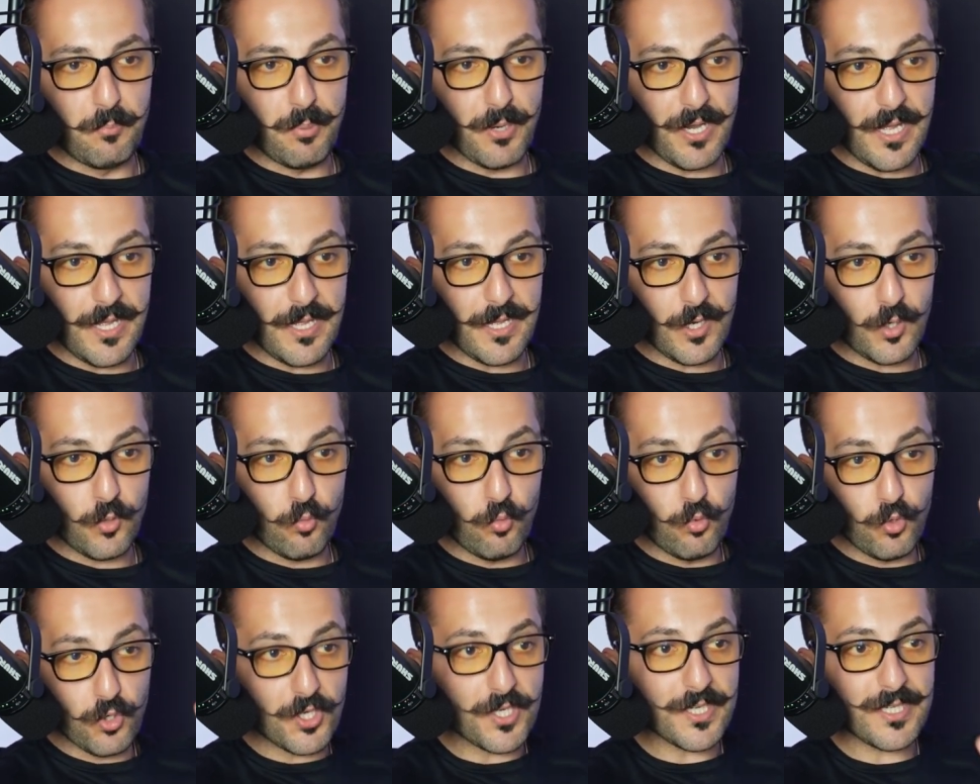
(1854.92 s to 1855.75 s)
But
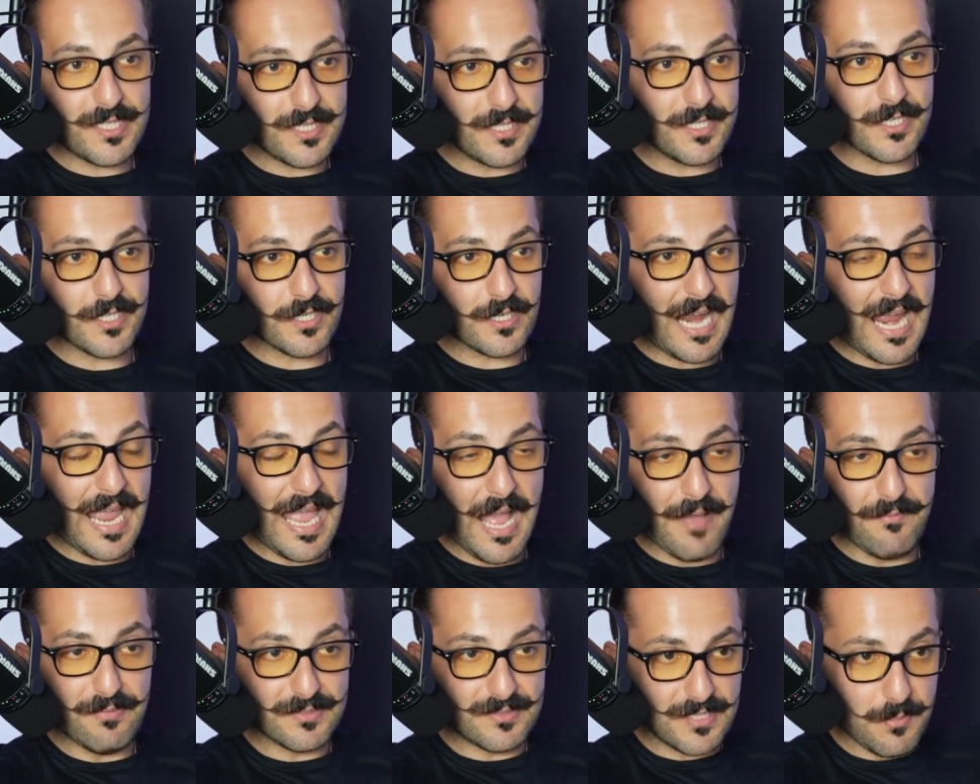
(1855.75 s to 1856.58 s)
we're here. I
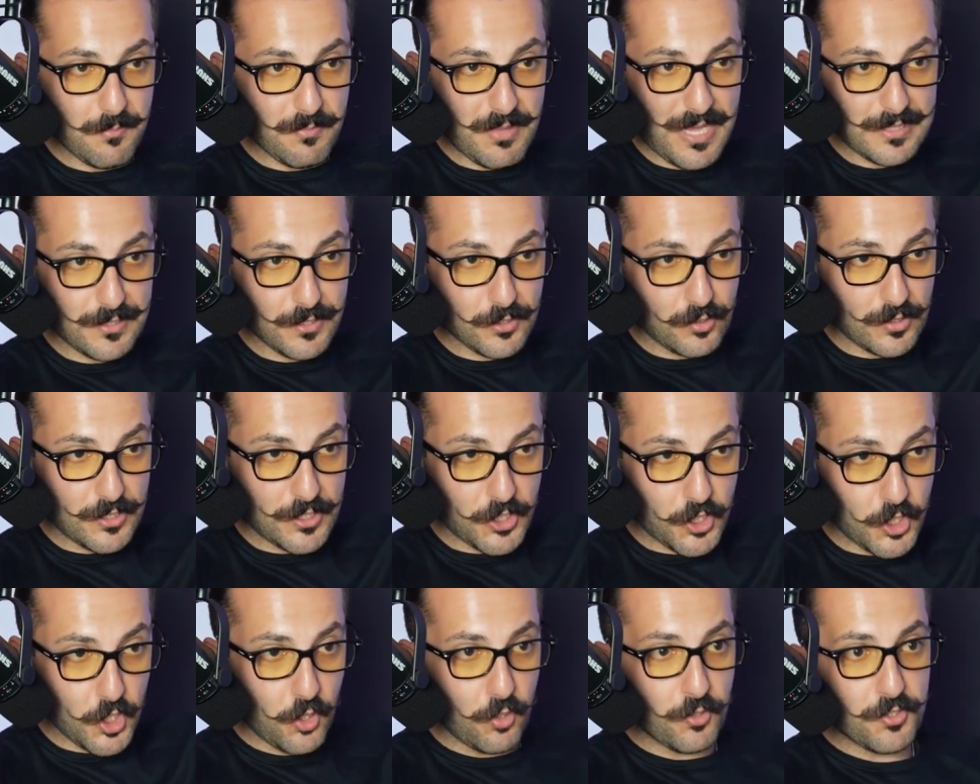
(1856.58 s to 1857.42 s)
have a team that
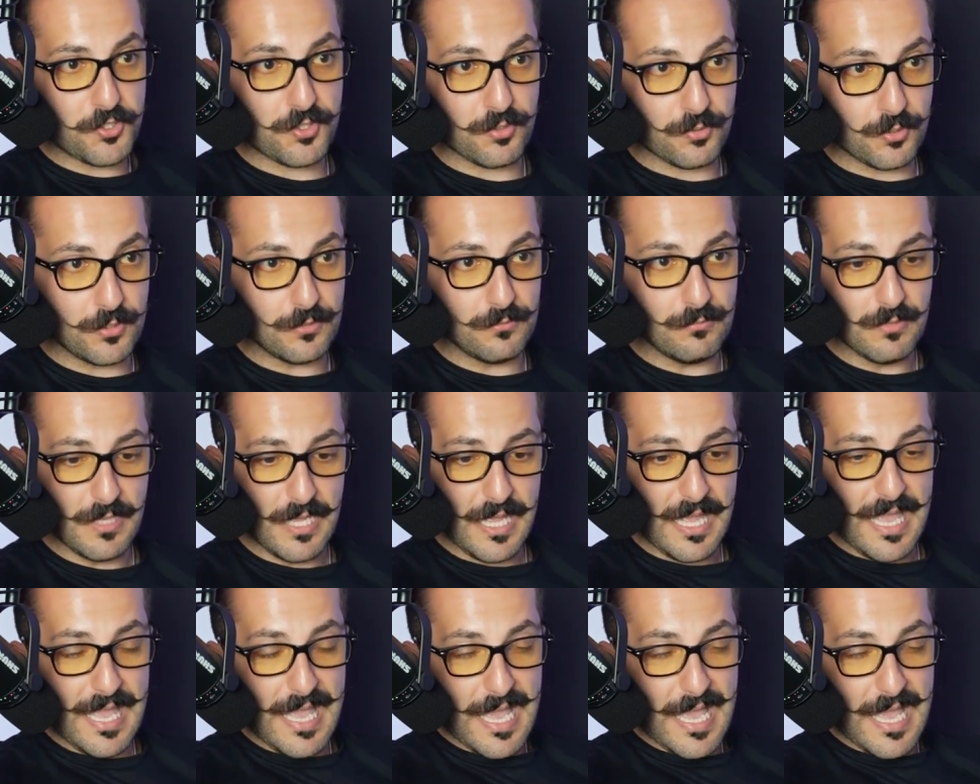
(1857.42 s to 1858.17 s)
literally goes through